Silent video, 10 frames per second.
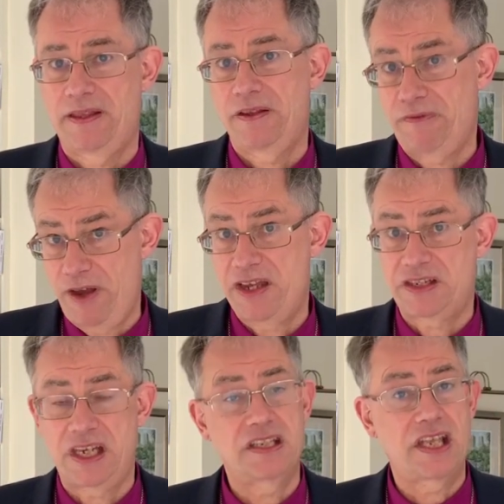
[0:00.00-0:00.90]
The
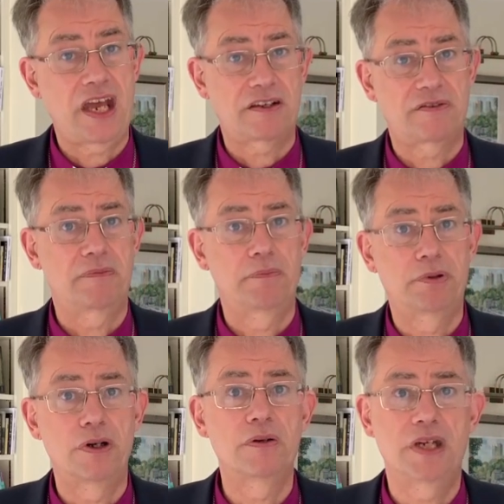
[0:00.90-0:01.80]
first is that of
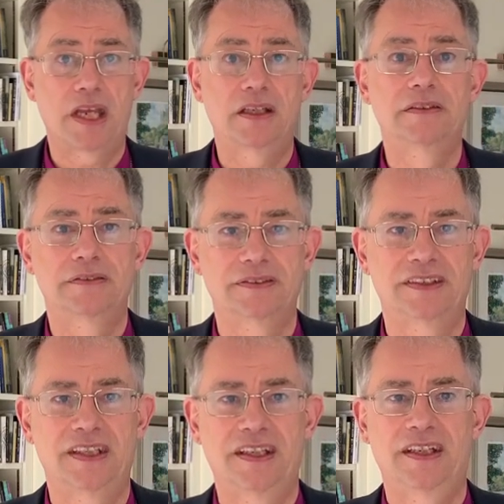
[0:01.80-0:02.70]
brooding.
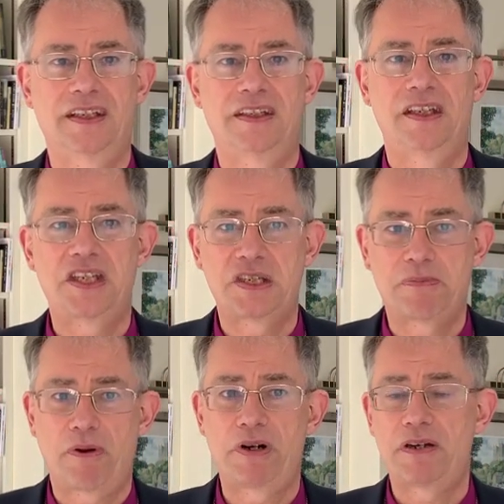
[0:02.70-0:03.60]
The
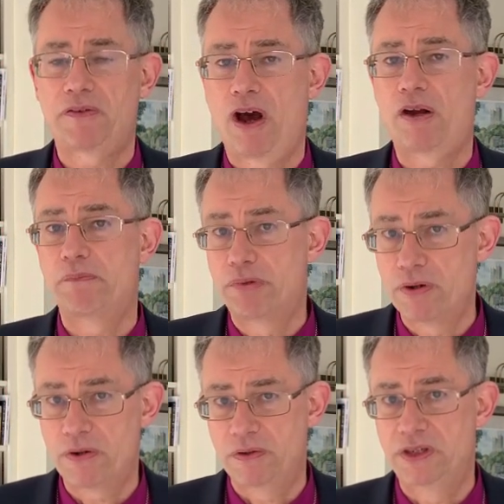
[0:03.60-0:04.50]
Spirit of God
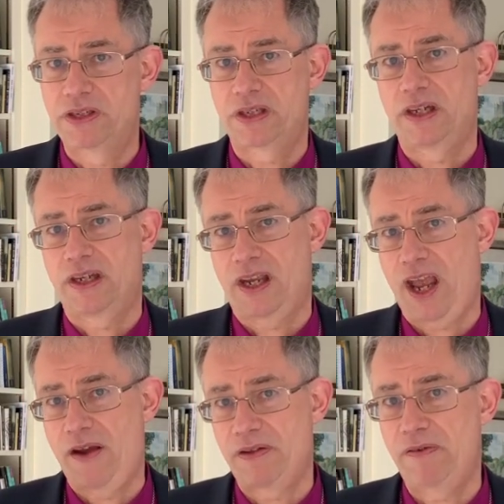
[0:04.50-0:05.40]
broods
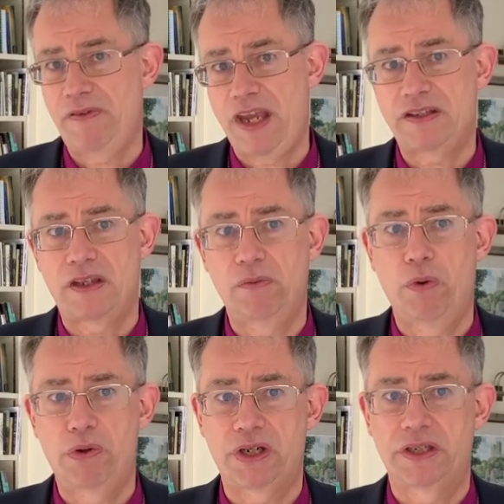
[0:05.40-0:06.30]
over the face of the
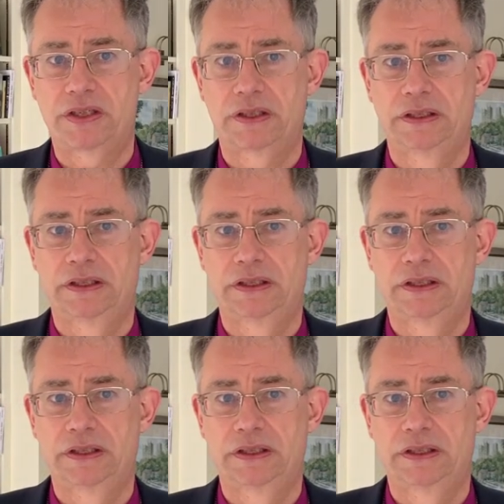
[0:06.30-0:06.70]
waters.